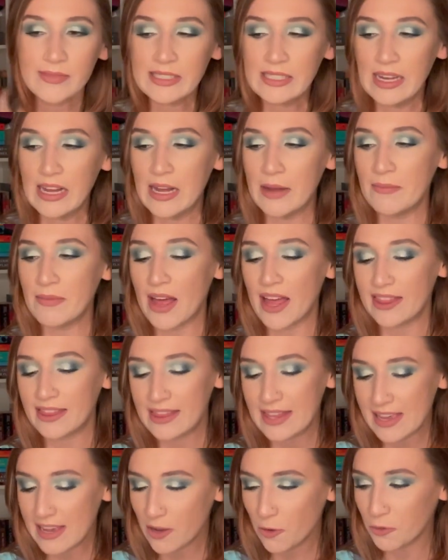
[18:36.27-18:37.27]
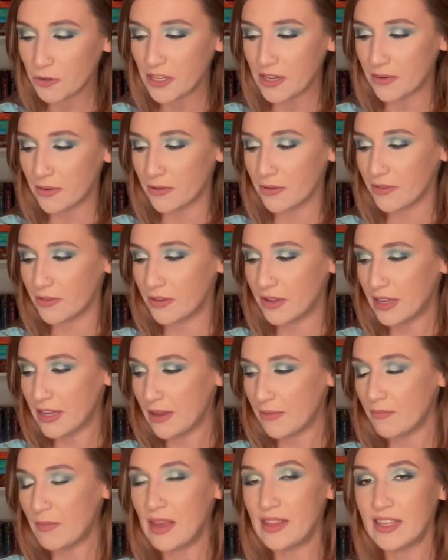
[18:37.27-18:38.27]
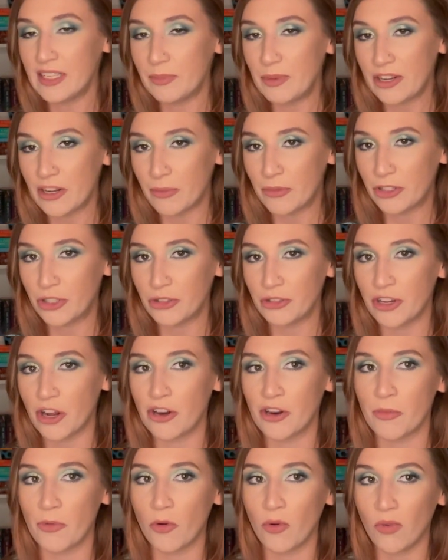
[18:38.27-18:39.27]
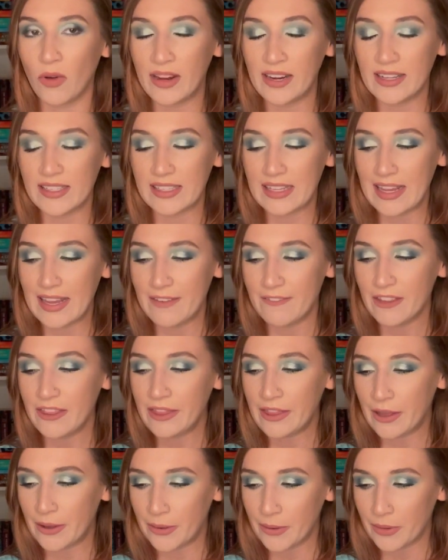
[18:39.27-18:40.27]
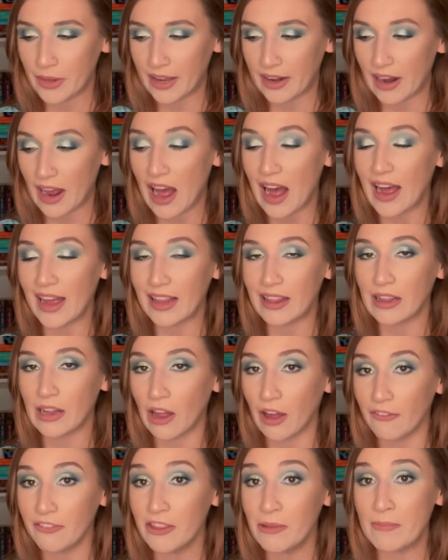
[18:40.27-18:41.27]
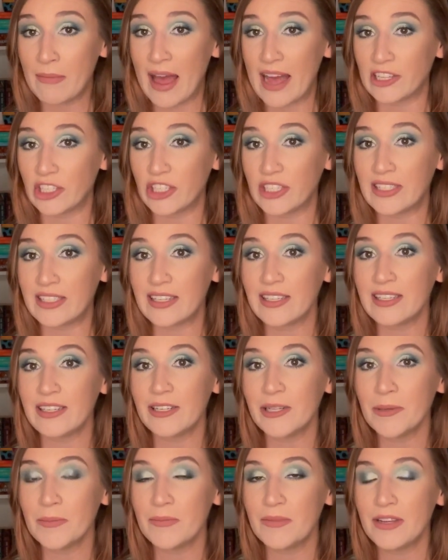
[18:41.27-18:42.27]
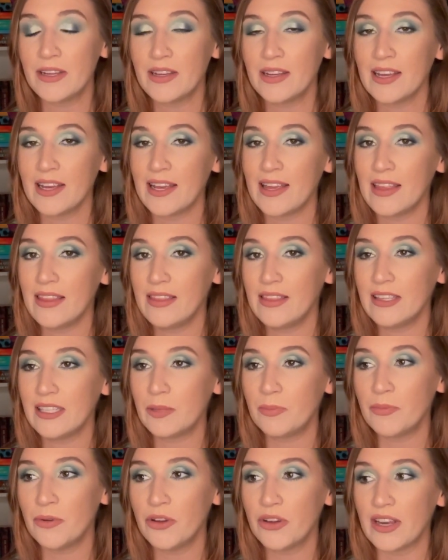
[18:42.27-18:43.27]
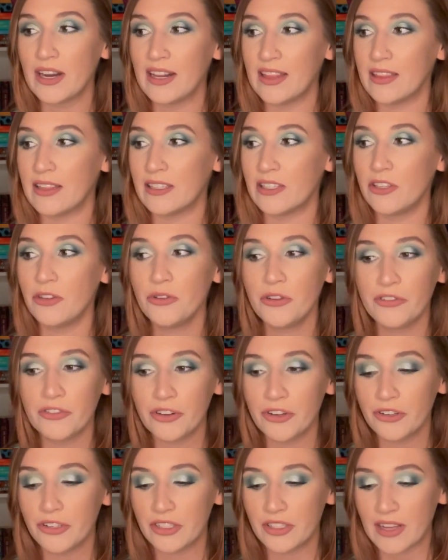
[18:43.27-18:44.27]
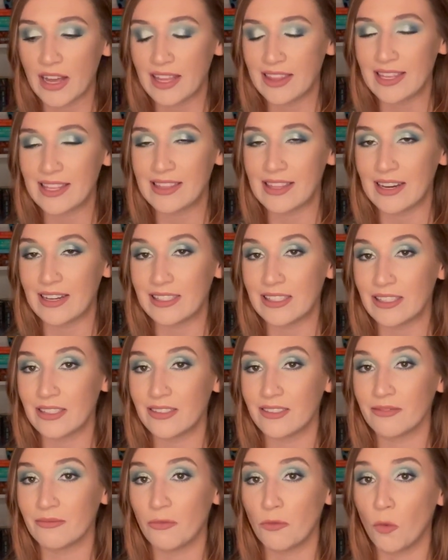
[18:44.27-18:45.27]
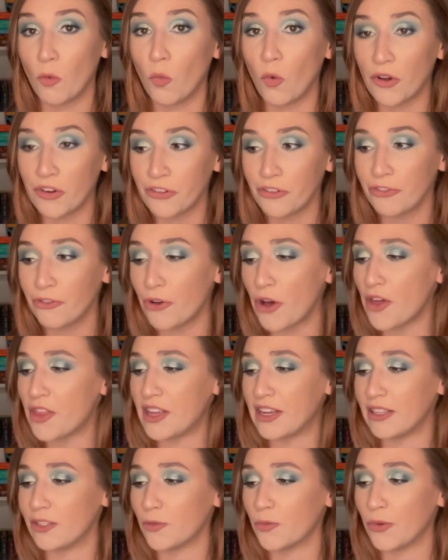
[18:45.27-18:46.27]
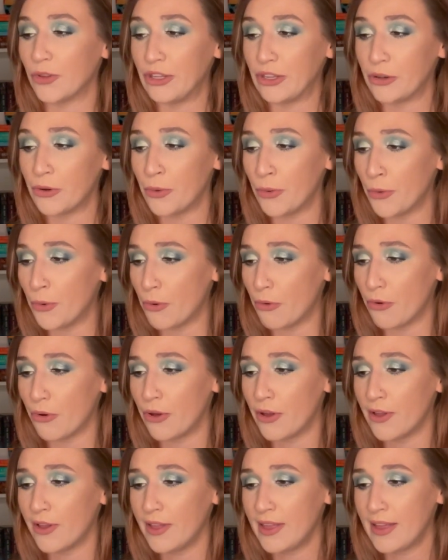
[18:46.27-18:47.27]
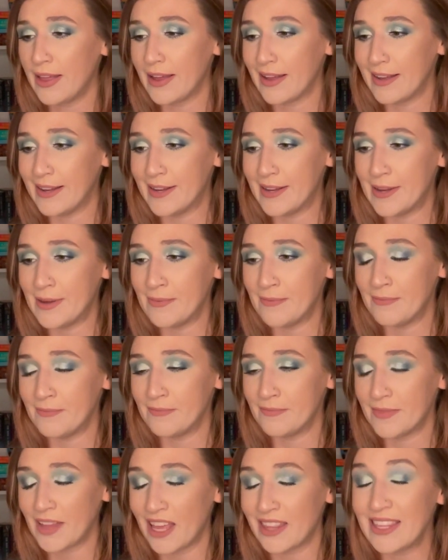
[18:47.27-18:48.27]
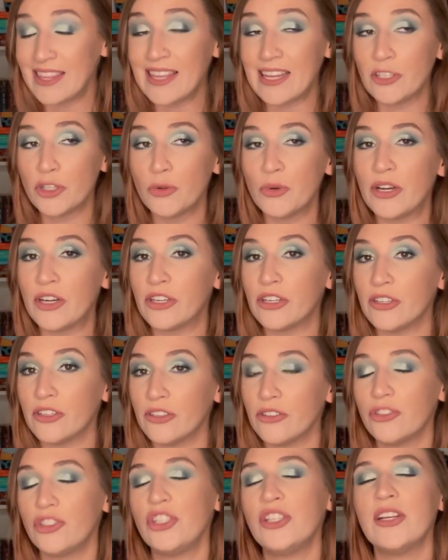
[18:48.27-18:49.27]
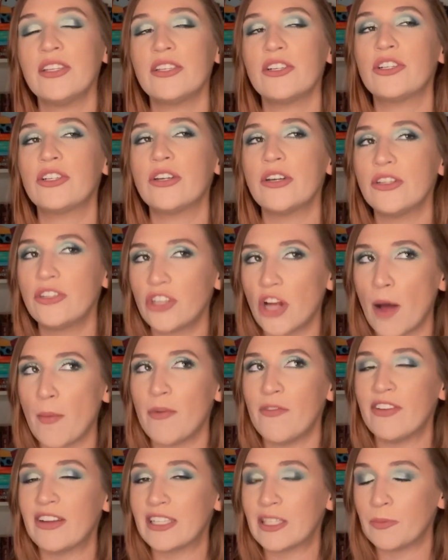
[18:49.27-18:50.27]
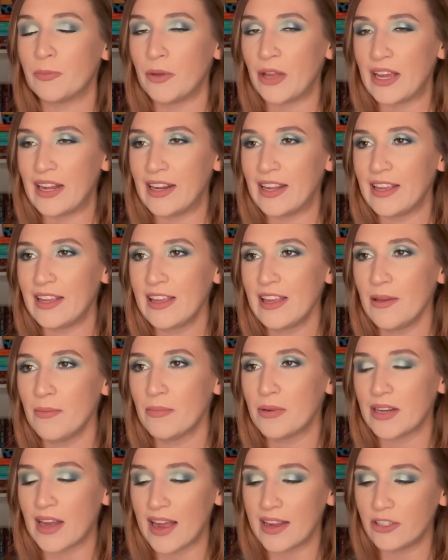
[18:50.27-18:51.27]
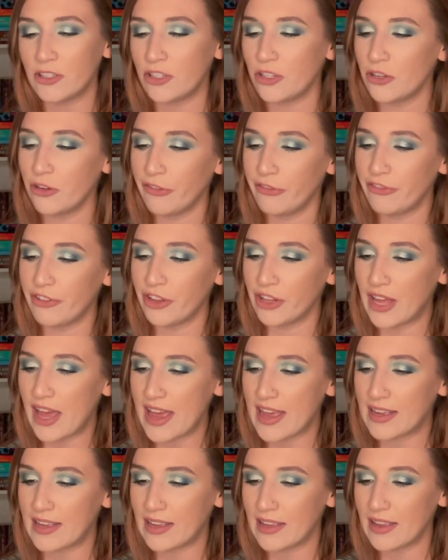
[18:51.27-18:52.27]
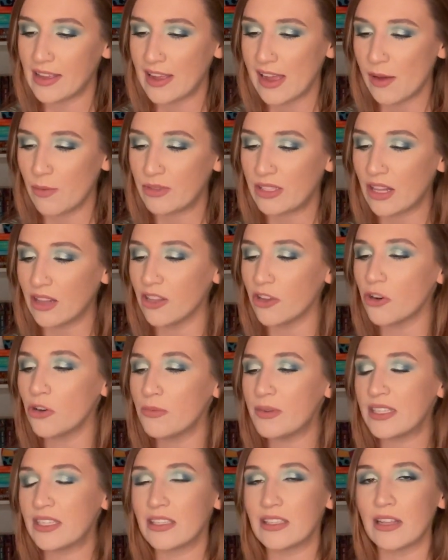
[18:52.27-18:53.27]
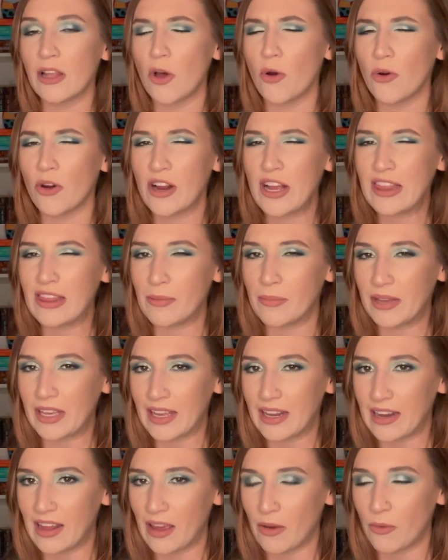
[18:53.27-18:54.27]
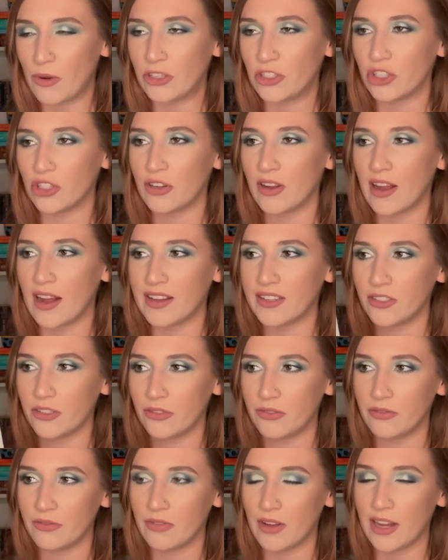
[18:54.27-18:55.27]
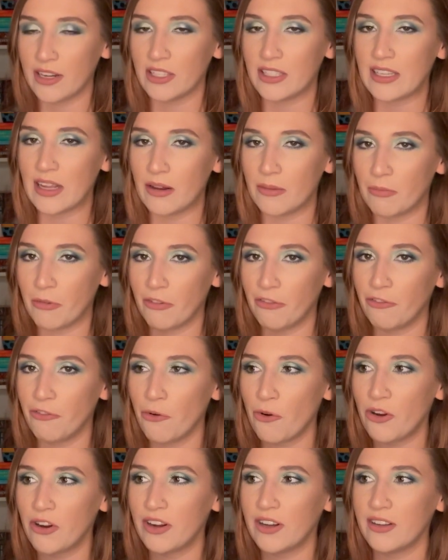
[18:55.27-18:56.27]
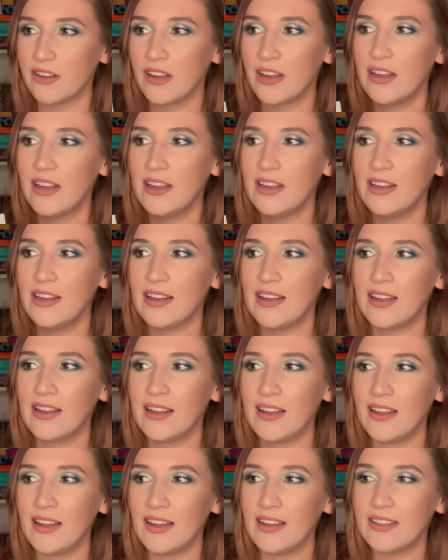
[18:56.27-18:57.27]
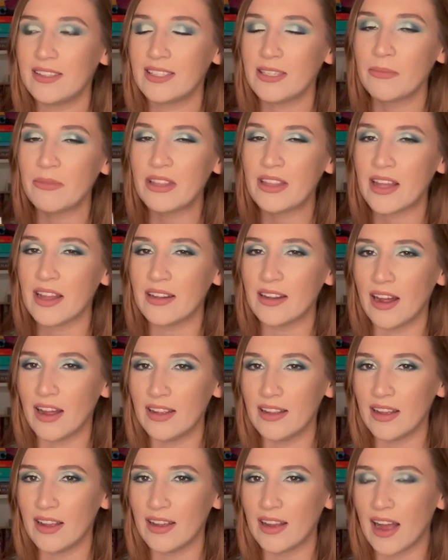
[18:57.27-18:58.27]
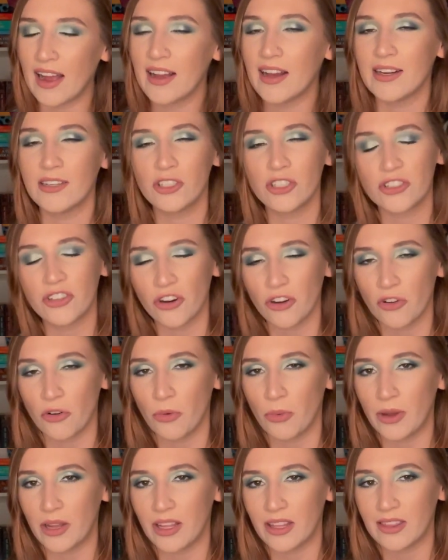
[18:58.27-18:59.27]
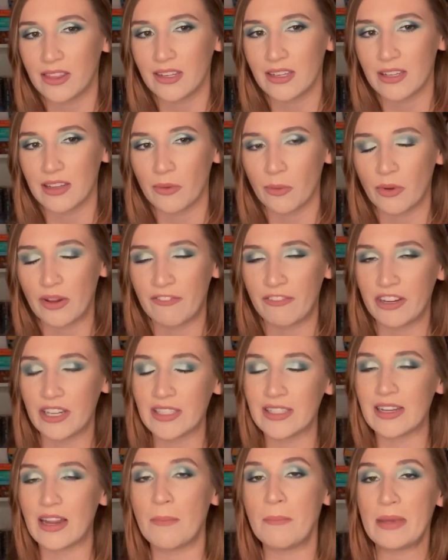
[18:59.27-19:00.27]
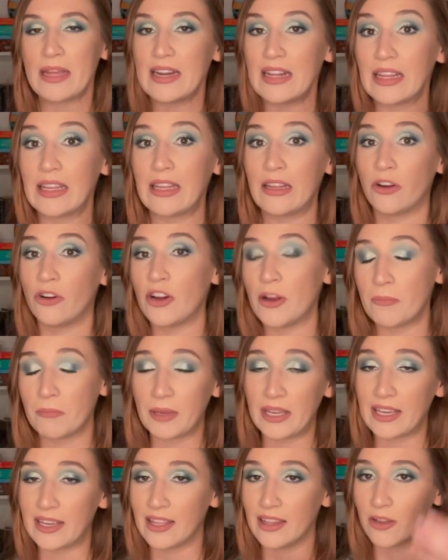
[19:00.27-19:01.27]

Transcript: I think what made this be number two, not number one, is even though like I love the magic system in this book and in this universe, I think that it's wonderful. I think it's really cool. I think they do she does a good job of explaining it, but I do feel like it was a little bit slower in the beginning, which, as I said before, is something that I kind of struggle with if it doesn't immediately grip me in.